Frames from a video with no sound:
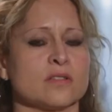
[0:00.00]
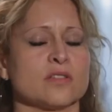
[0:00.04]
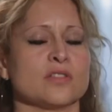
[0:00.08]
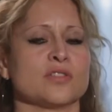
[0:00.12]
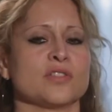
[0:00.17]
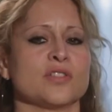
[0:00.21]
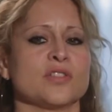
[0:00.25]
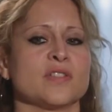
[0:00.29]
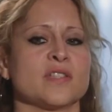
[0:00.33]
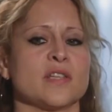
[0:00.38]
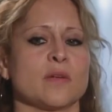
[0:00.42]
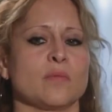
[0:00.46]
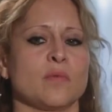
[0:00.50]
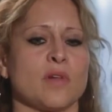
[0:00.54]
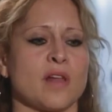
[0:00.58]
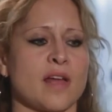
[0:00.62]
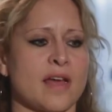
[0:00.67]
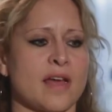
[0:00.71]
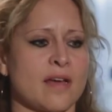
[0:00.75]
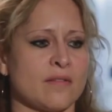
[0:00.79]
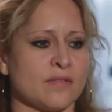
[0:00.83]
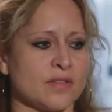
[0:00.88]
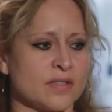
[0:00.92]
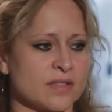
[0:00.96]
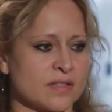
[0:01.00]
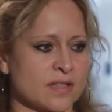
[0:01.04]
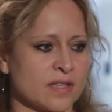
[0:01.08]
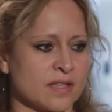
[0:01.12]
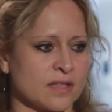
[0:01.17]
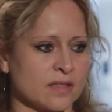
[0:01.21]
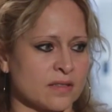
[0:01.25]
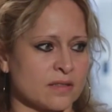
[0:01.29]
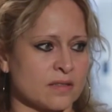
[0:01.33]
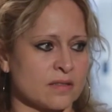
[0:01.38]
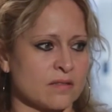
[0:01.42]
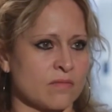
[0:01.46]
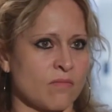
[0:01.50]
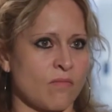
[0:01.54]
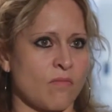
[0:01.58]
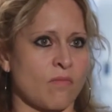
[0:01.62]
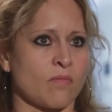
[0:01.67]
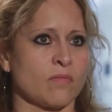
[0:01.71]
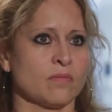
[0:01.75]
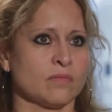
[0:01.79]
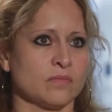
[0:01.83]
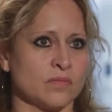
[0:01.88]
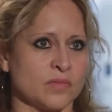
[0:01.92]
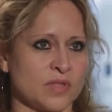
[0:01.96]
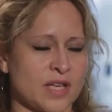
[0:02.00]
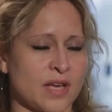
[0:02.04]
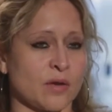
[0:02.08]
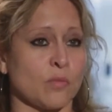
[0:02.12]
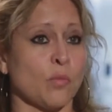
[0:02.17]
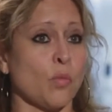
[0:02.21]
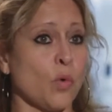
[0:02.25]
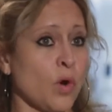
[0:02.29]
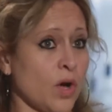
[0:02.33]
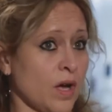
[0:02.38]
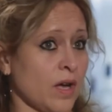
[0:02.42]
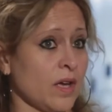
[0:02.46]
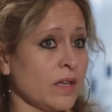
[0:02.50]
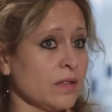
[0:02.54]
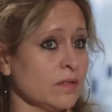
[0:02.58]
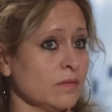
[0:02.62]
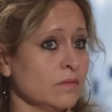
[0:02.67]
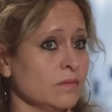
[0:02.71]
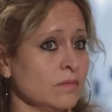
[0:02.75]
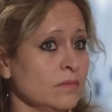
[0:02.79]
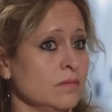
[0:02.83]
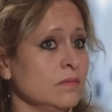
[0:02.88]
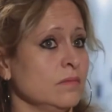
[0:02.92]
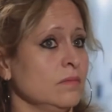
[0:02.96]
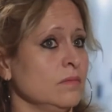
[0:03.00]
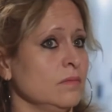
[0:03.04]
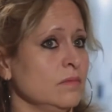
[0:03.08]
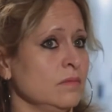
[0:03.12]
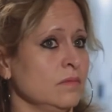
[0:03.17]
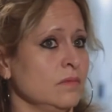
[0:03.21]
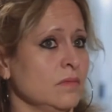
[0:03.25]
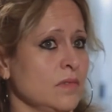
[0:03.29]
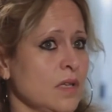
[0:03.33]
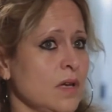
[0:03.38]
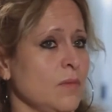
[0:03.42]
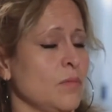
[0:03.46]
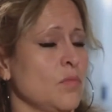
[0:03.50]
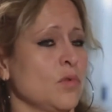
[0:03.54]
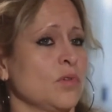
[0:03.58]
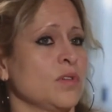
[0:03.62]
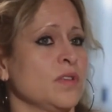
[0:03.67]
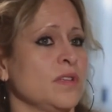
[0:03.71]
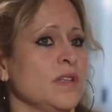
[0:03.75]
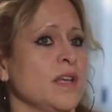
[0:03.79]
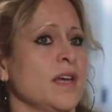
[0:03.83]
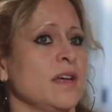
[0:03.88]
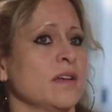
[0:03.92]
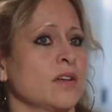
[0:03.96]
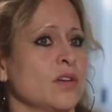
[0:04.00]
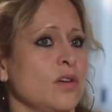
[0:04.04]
So she said, well, I have these things. Take one, not more than that.